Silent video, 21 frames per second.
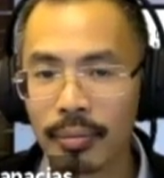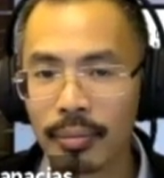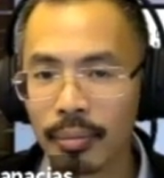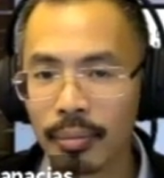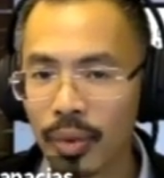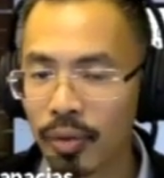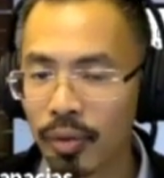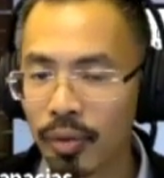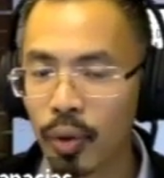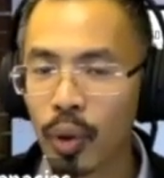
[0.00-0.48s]
But
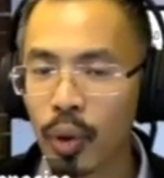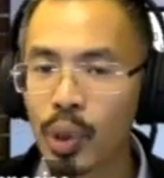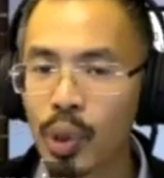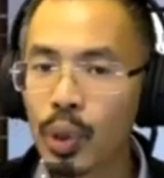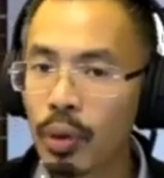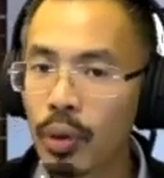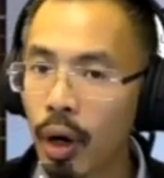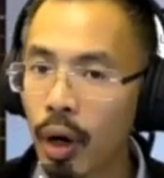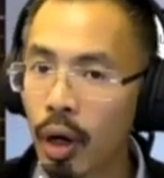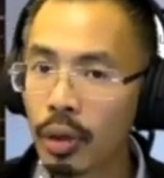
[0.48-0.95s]
of course,
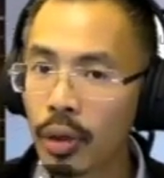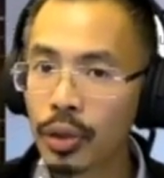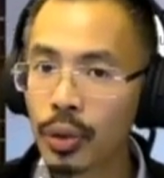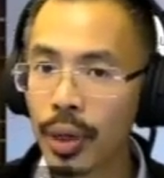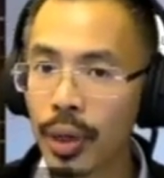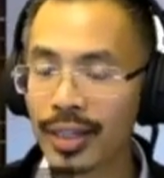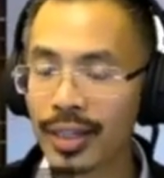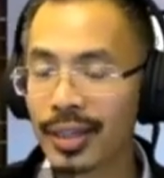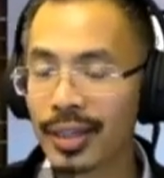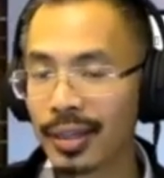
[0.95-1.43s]
you also
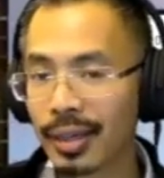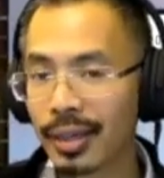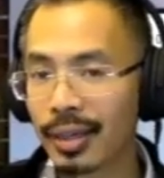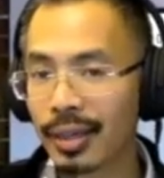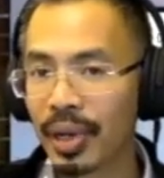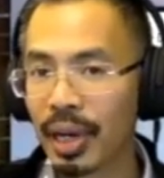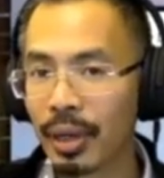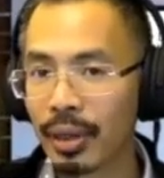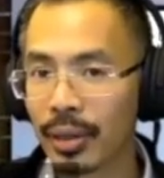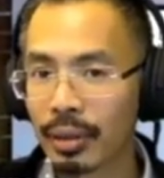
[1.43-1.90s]
have to think
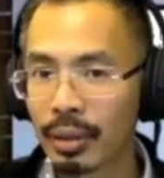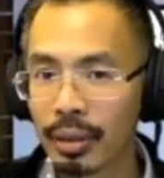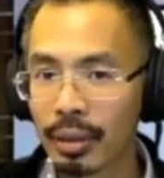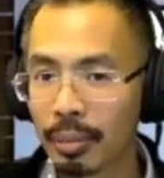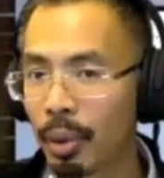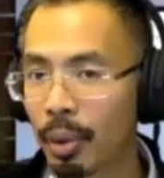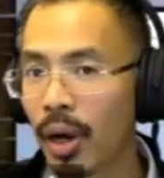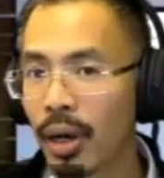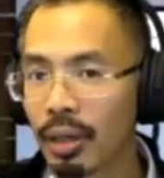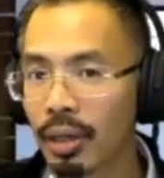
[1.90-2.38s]
about
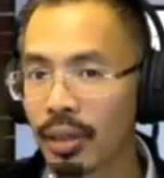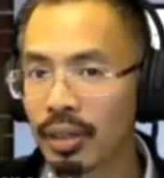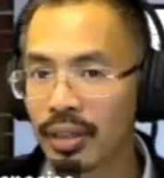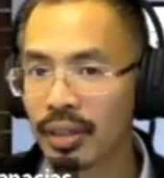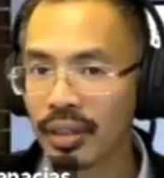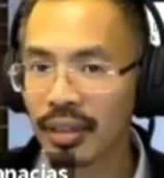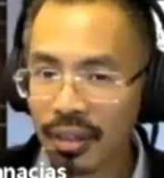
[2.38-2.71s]
pause,